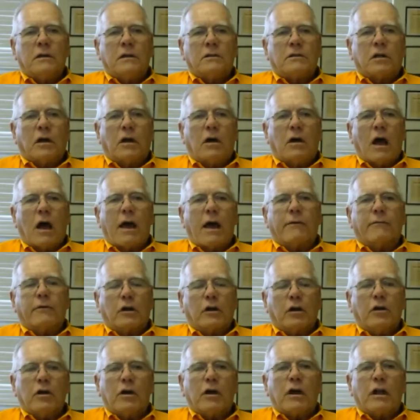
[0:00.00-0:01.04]
to have a
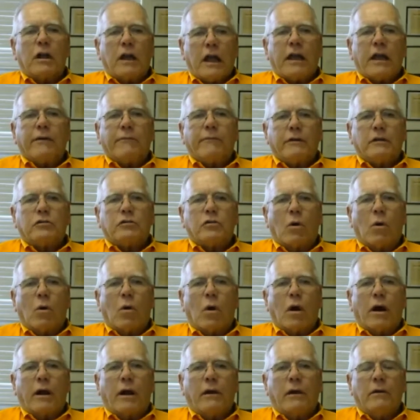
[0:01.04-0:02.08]
good
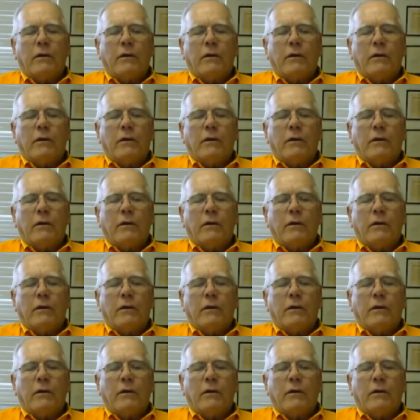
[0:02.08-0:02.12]
inventory